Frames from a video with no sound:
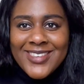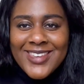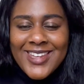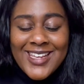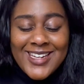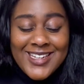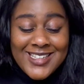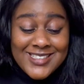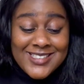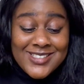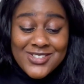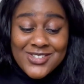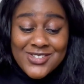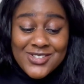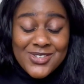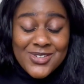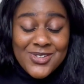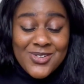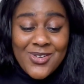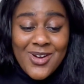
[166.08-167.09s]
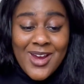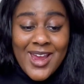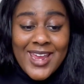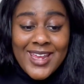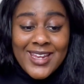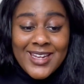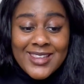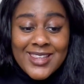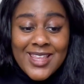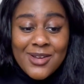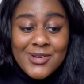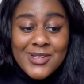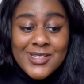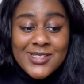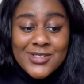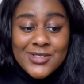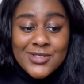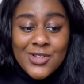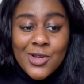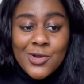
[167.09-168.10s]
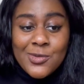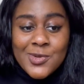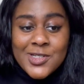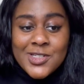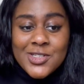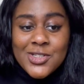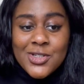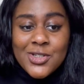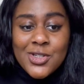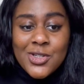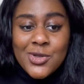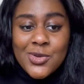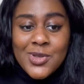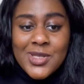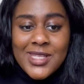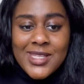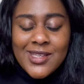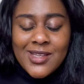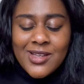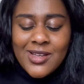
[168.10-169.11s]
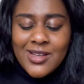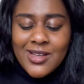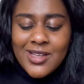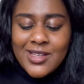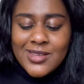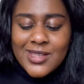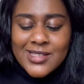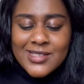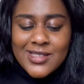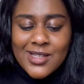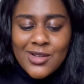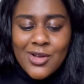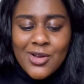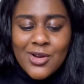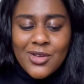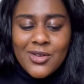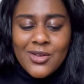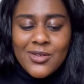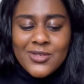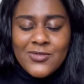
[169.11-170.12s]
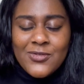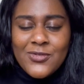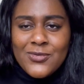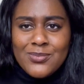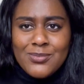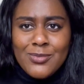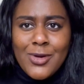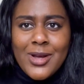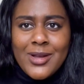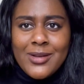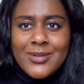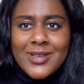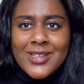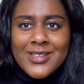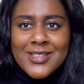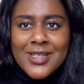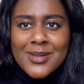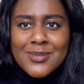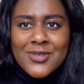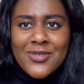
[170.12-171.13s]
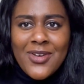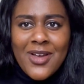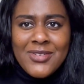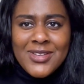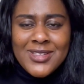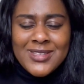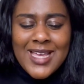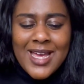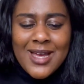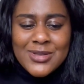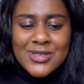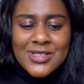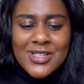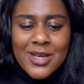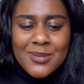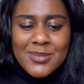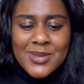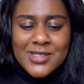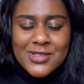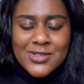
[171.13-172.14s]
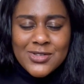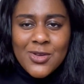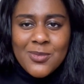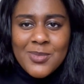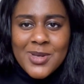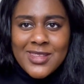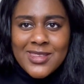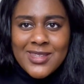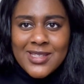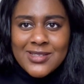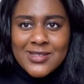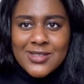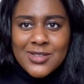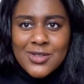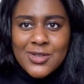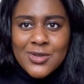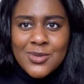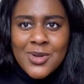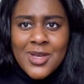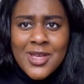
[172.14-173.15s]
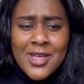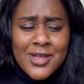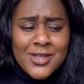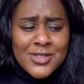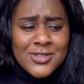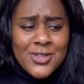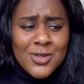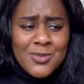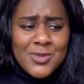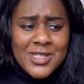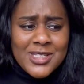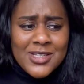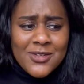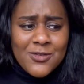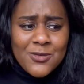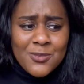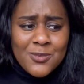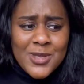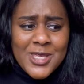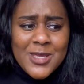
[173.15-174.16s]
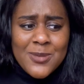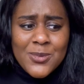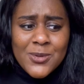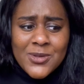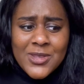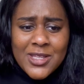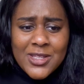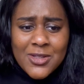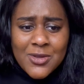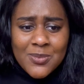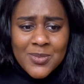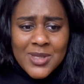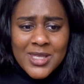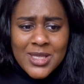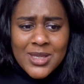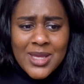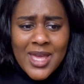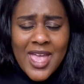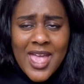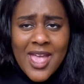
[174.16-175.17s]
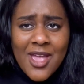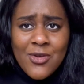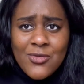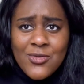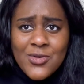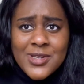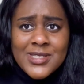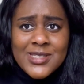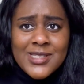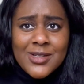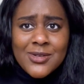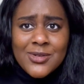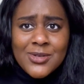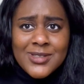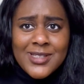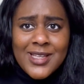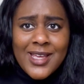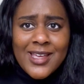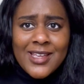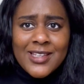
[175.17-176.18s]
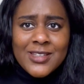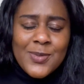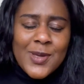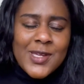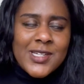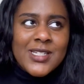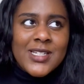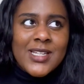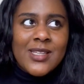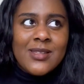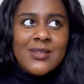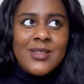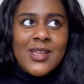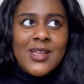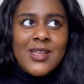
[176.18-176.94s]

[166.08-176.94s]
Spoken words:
it is just great. There is so much to do here and there's a lot. Well, in terms of having downtime, there's so many things to do, so many different people that you meet every single day, especially